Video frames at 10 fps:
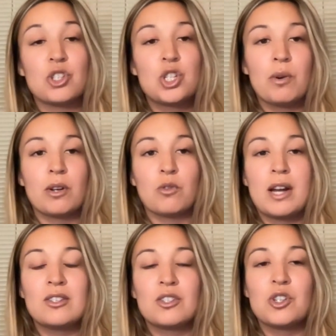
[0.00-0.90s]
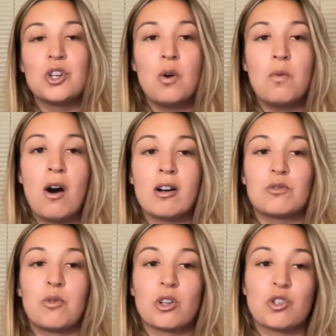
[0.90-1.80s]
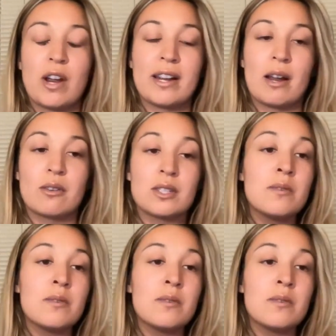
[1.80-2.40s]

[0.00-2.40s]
2 earned runs, no walks, 4 strikeouts,